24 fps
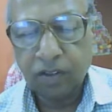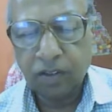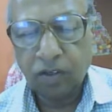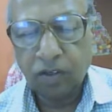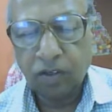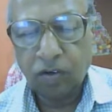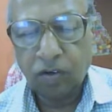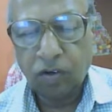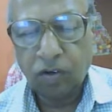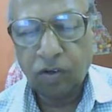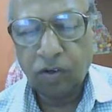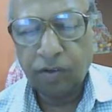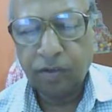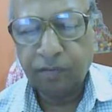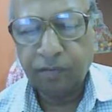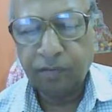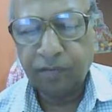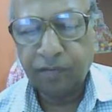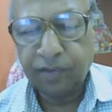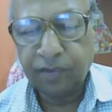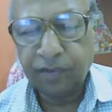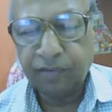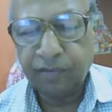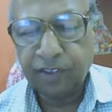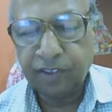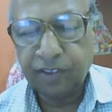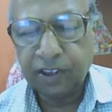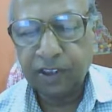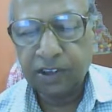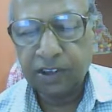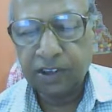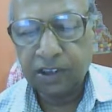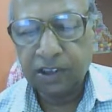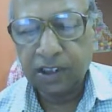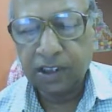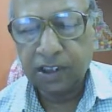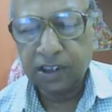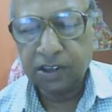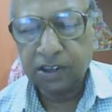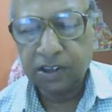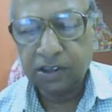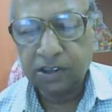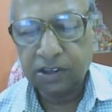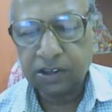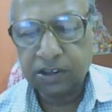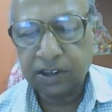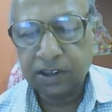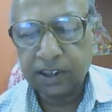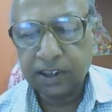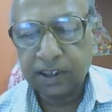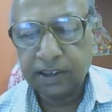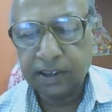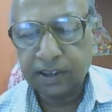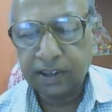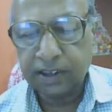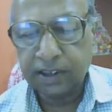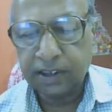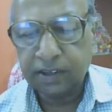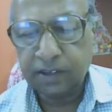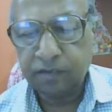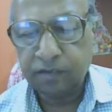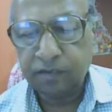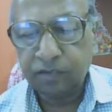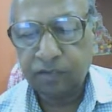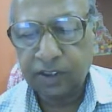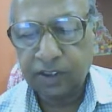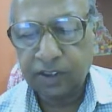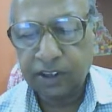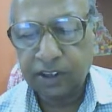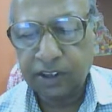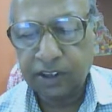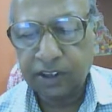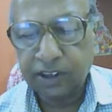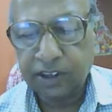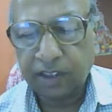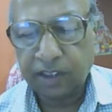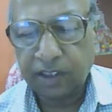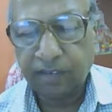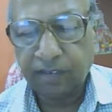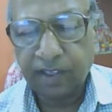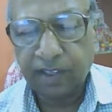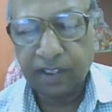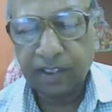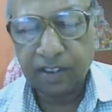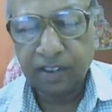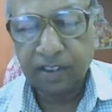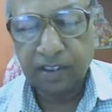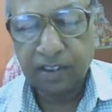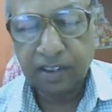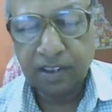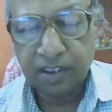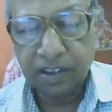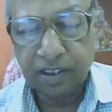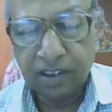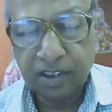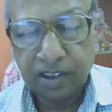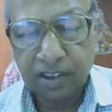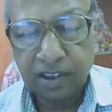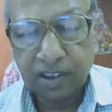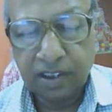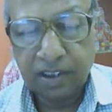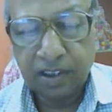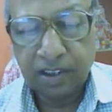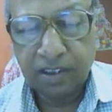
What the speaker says: on 15th August 1947. He